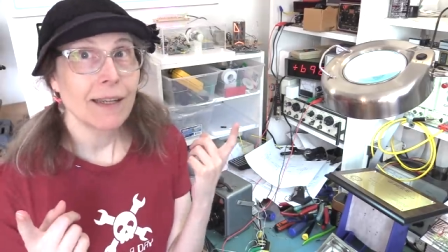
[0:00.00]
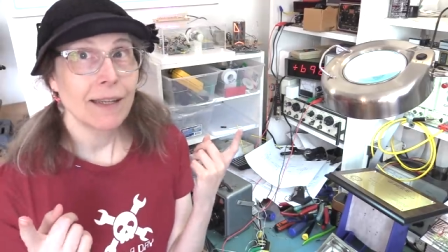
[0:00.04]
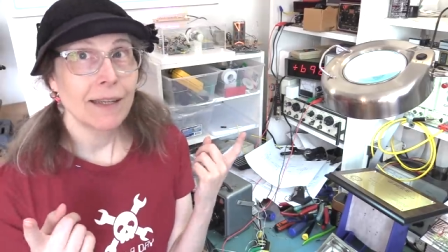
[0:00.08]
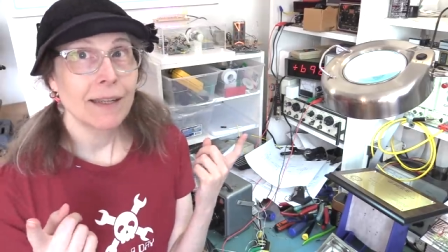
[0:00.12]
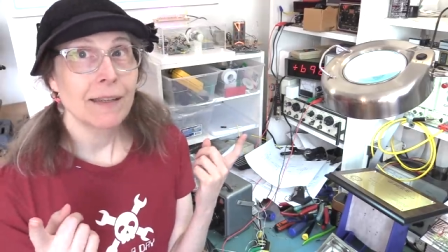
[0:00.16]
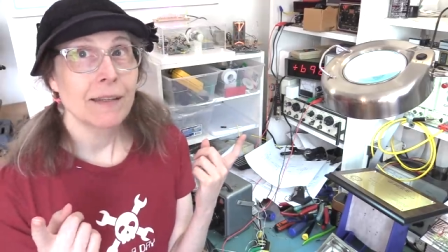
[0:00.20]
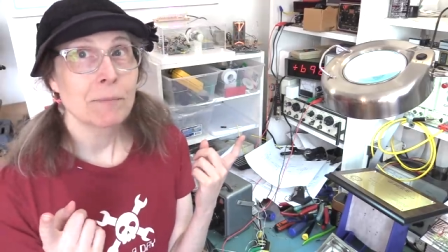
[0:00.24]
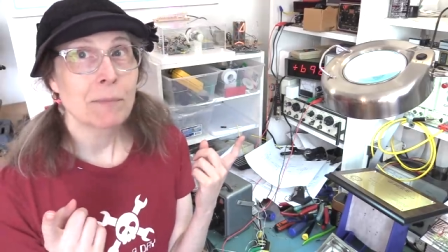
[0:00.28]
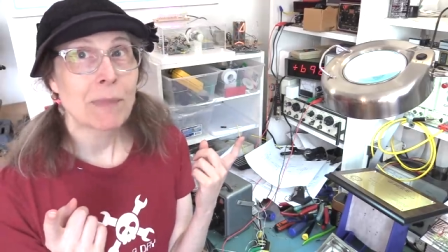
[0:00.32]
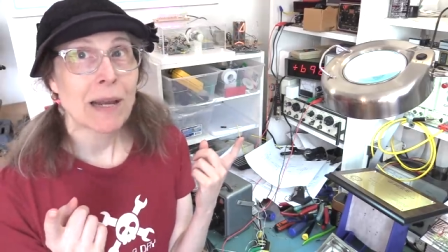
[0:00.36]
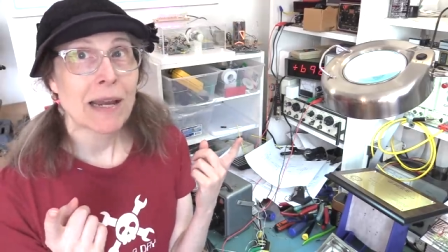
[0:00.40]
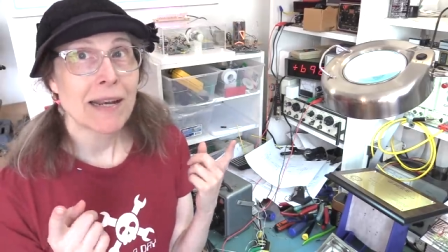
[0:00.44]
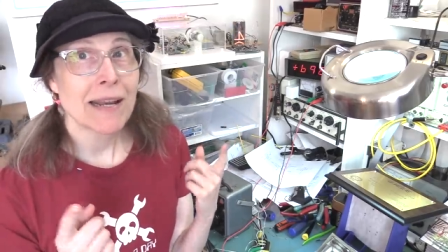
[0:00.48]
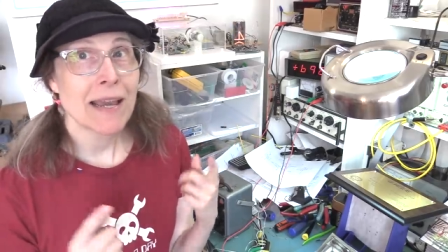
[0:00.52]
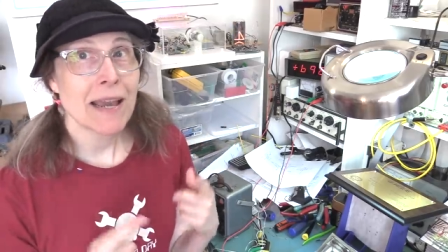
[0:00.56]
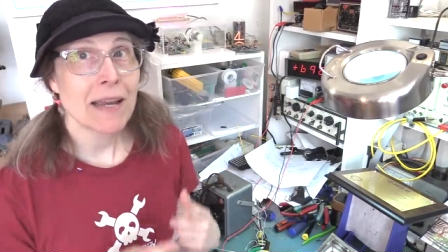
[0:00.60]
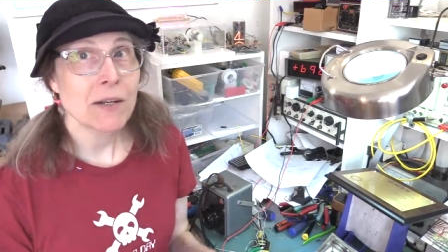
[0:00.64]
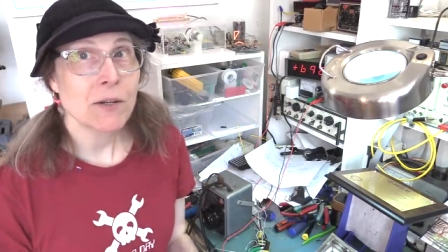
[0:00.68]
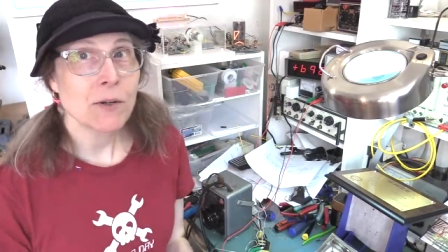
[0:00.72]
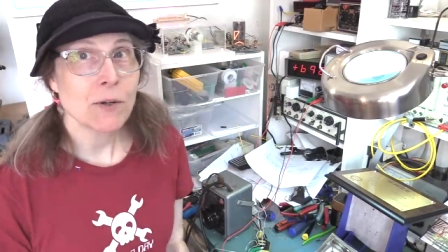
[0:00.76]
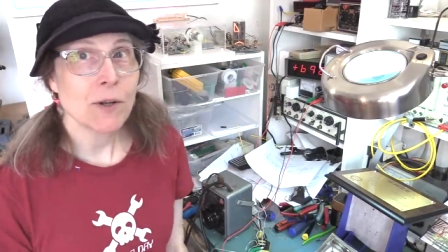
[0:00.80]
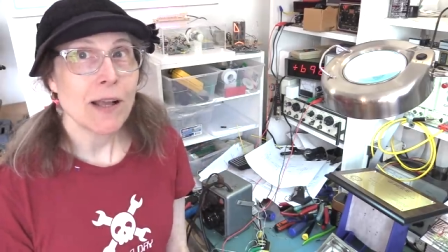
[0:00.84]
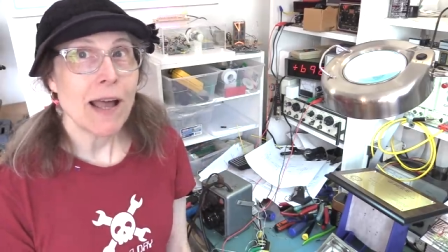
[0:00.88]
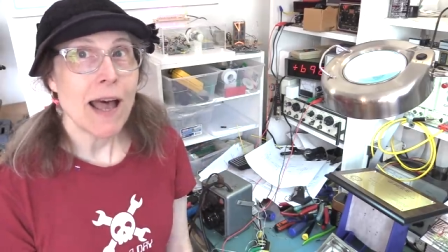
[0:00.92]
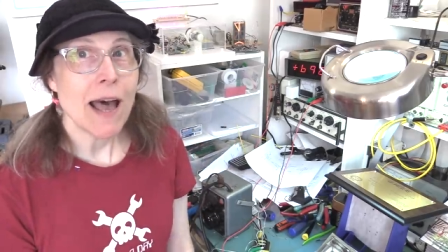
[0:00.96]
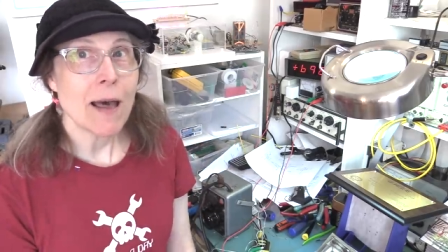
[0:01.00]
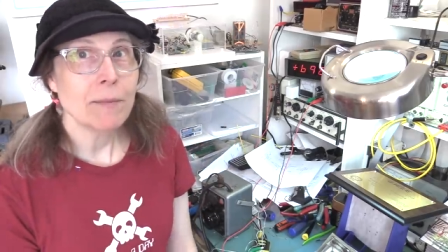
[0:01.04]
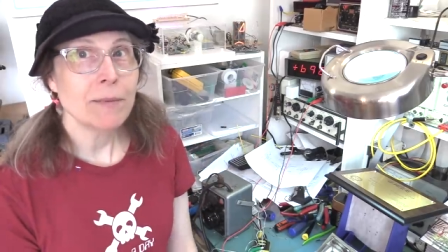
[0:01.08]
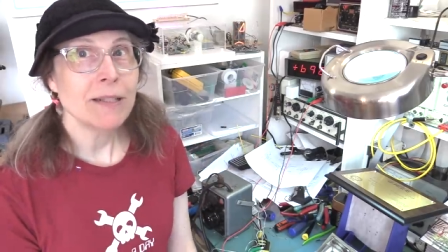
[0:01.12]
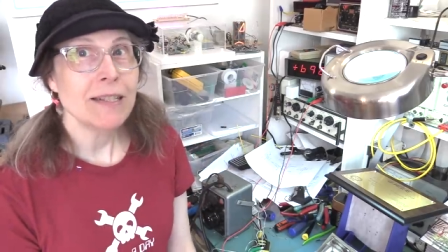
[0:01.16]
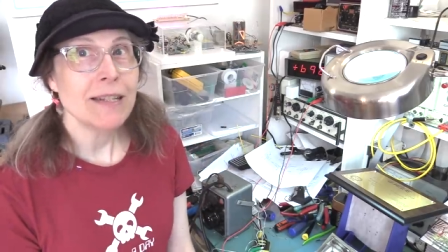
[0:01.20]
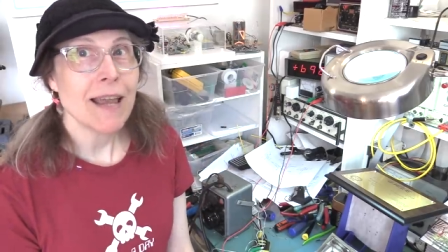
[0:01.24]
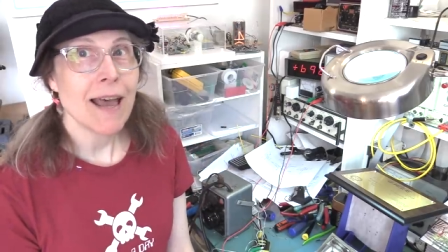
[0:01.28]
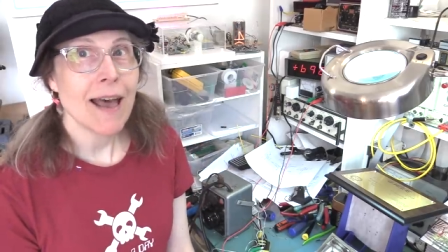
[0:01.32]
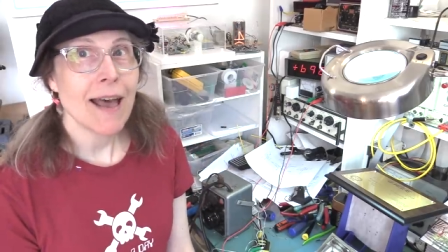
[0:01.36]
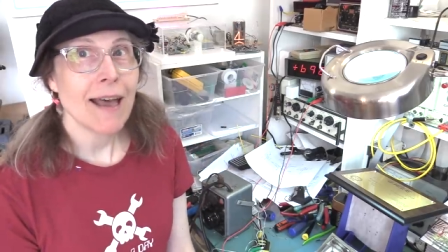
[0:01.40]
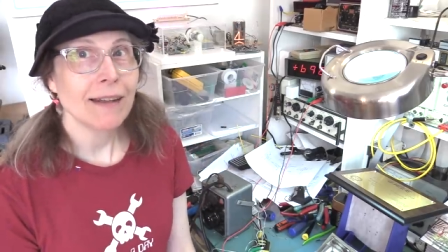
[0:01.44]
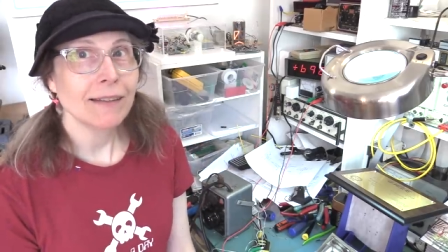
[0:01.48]
in my natural
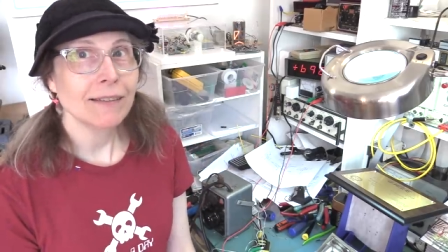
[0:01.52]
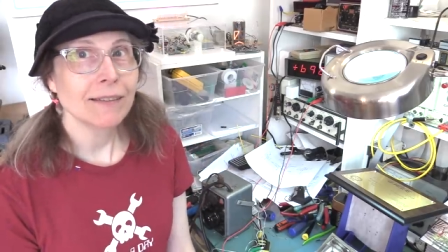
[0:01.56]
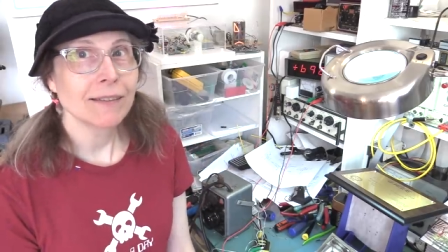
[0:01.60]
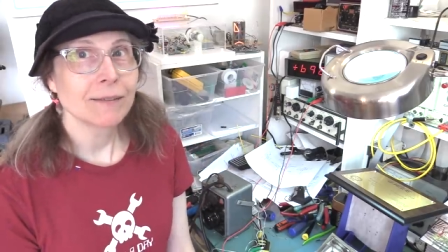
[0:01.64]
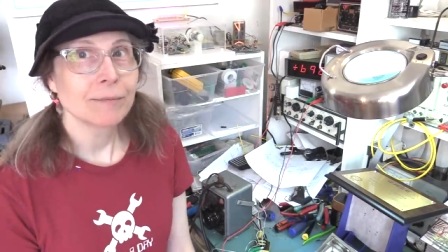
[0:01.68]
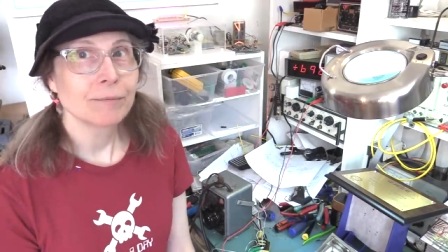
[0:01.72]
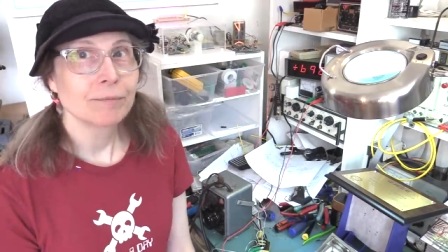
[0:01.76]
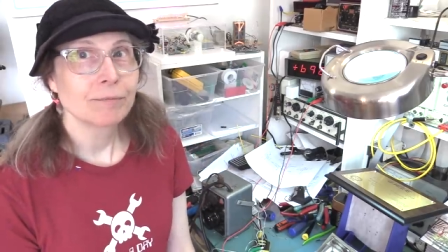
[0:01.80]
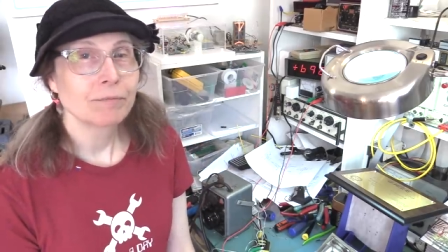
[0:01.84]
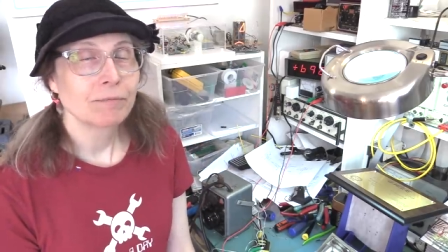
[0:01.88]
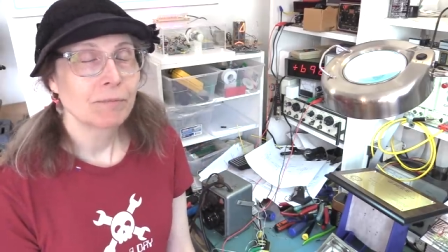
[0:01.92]
habitat,